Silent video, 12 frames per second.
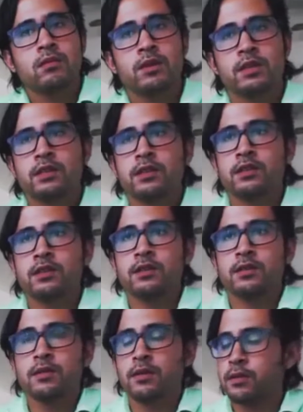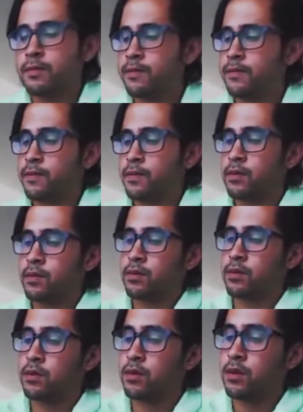Makes sense.
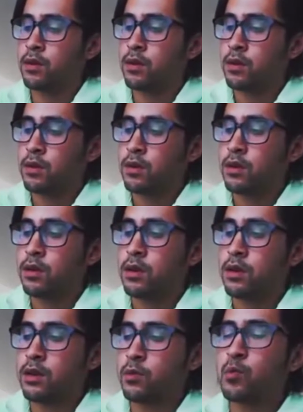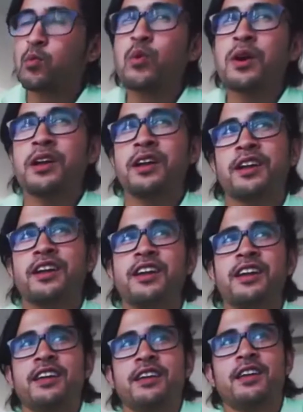Yeah. What
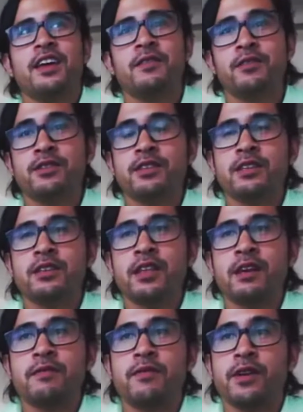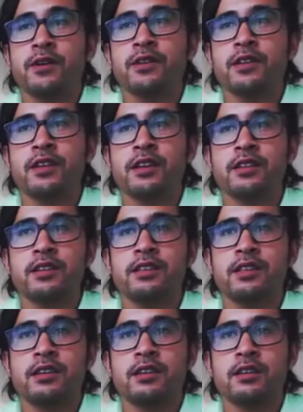have you seen that failed? Like,
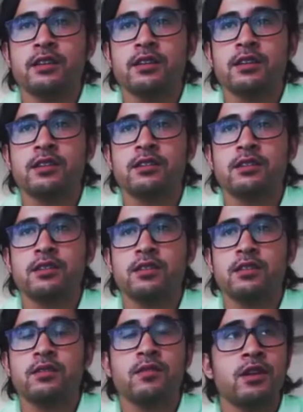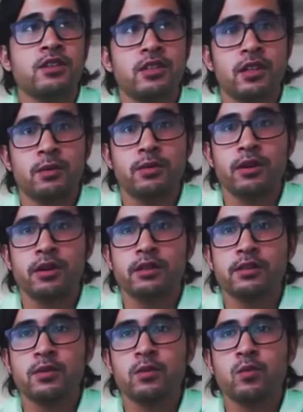let's say, because you've launched a lot of
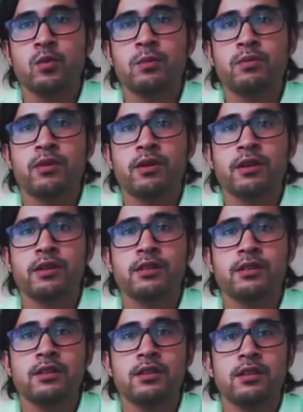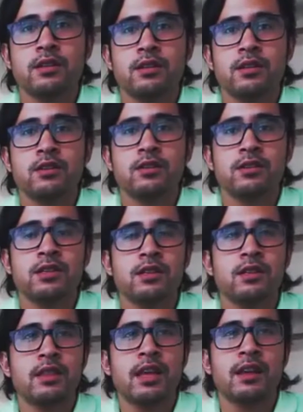products, what products did you see
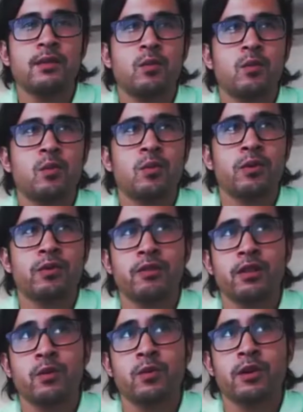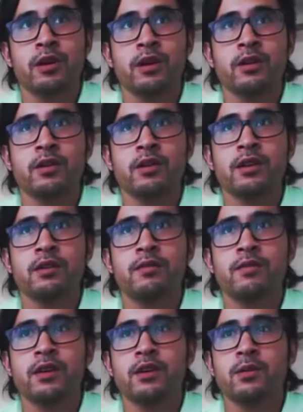that weren't really working or didn't
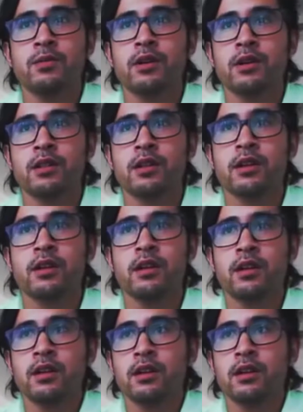fit your product line?